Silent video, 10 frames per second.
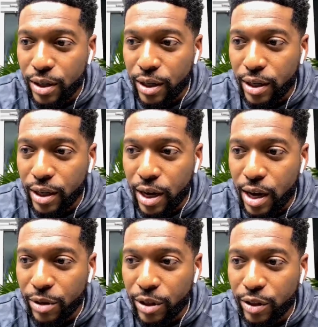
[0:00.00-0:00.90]
the
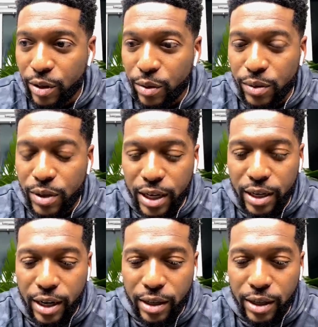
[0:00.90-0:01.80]
comedy show
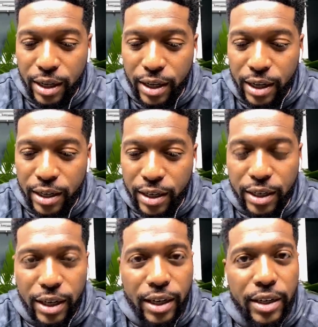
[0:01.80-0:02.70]
that I, I
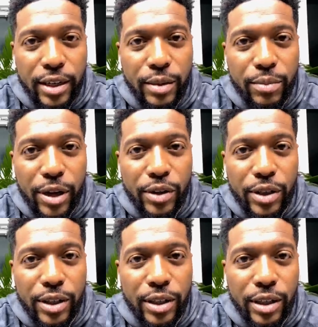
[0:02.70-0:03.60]
had an idea
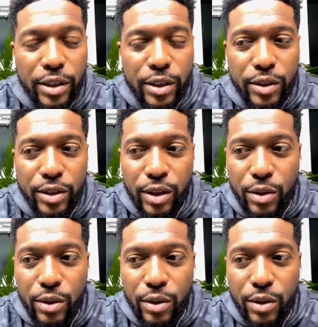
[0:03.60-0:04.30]
about uh, years